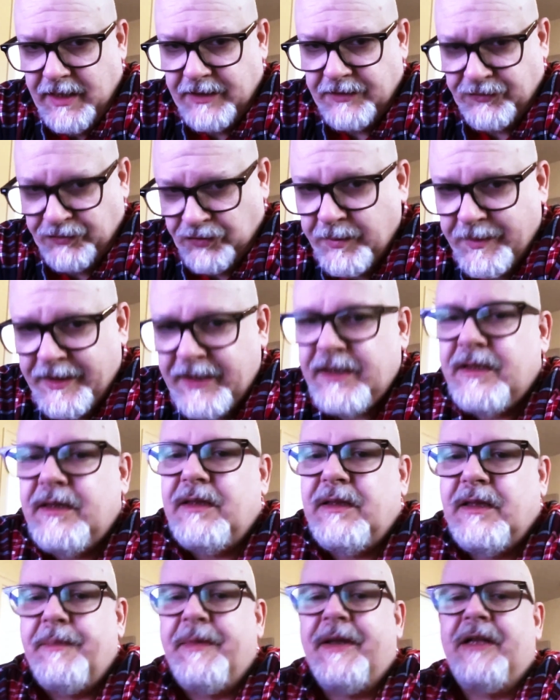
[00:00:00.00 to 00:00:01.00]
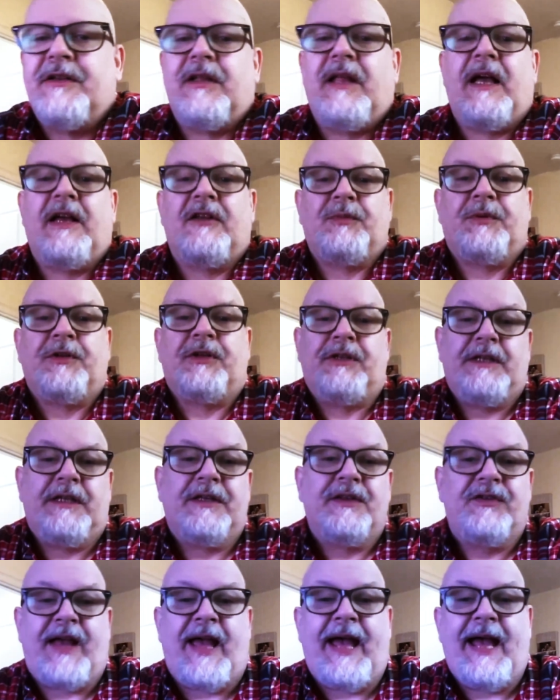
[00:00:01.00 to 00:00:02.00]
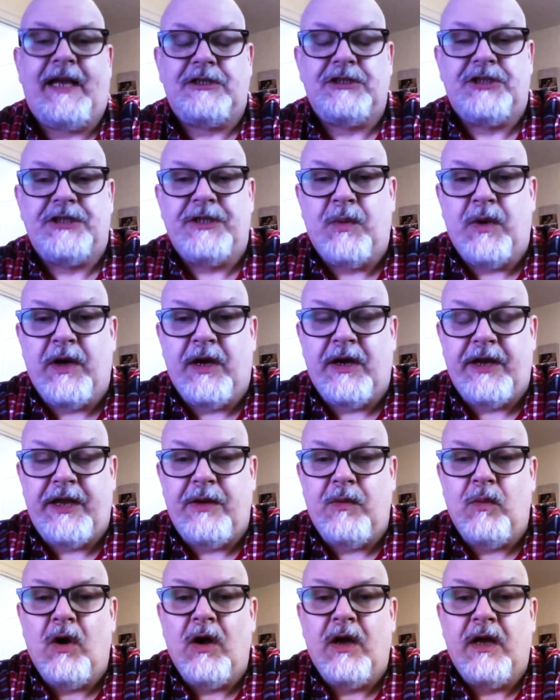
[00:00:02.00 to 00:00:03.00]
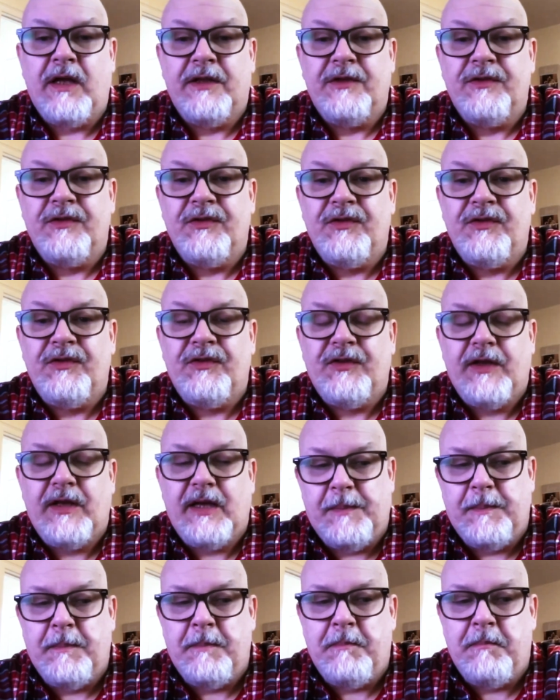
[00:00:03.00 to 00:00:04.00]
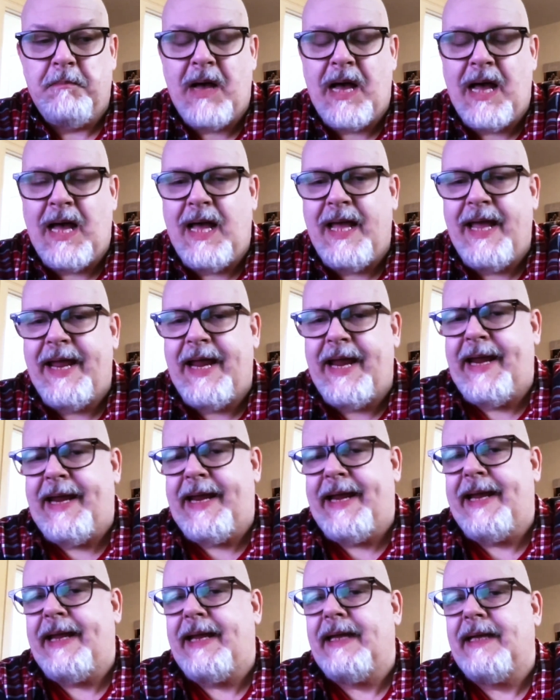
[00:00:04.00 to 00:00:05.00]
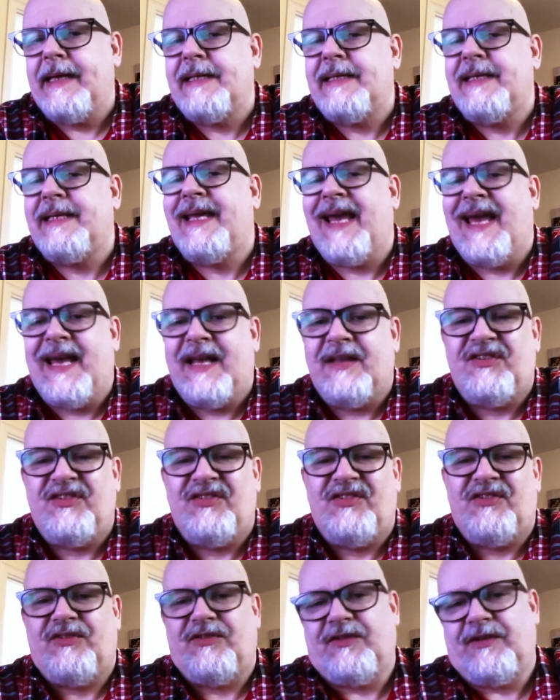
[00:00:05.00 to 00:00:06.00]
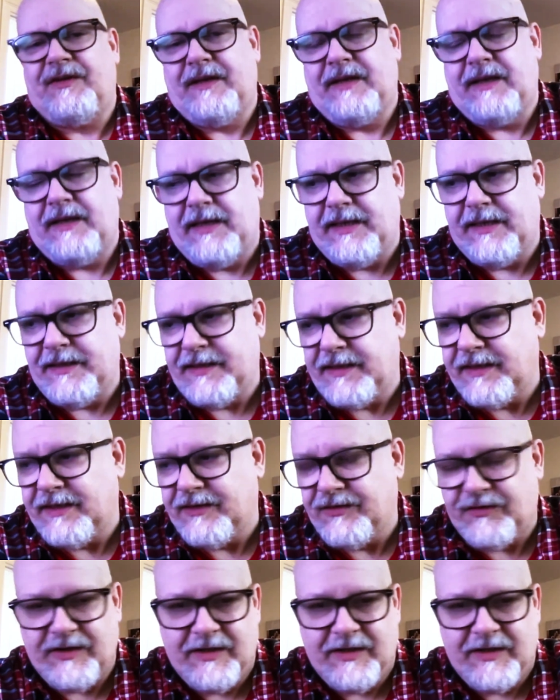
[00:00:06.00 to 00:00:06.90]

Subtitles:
Assuming the mental hospital is actually where he was, my guess at this,